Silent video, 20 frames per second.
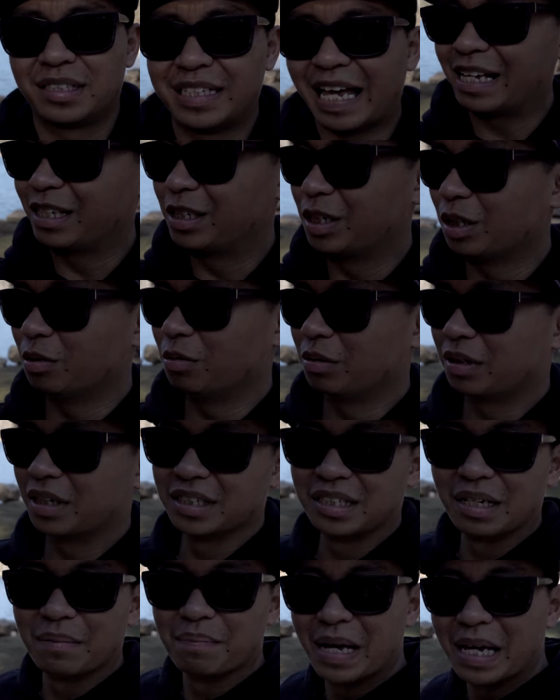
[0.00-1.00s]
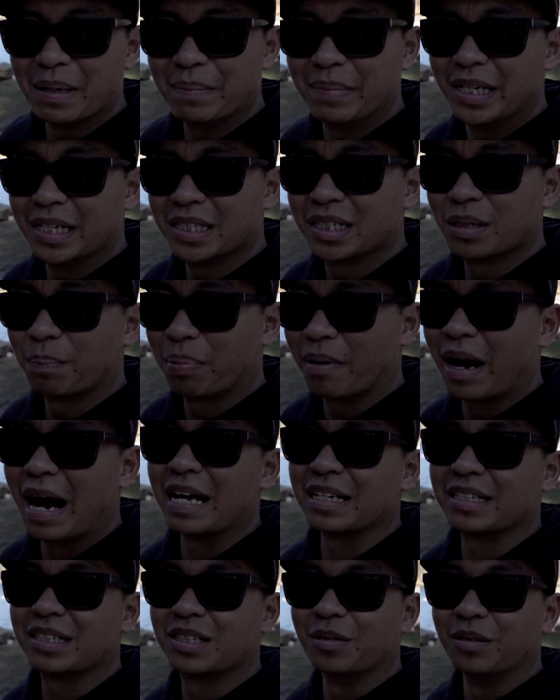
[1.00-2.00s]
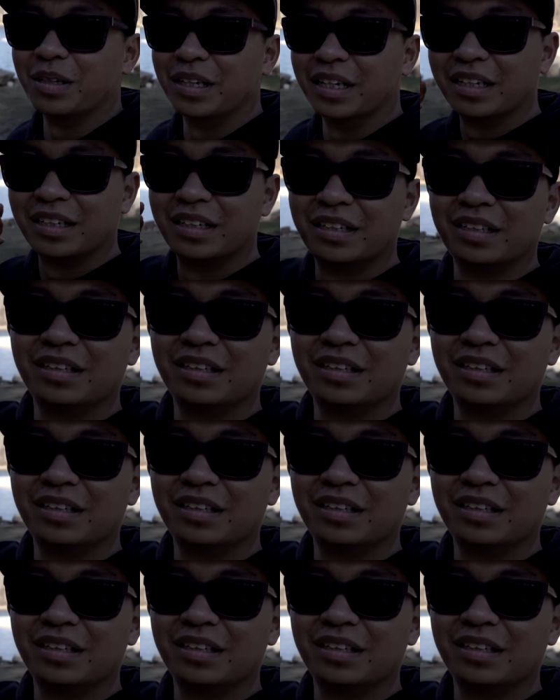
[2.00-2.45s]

Stay tuned because it may be a surprise to you.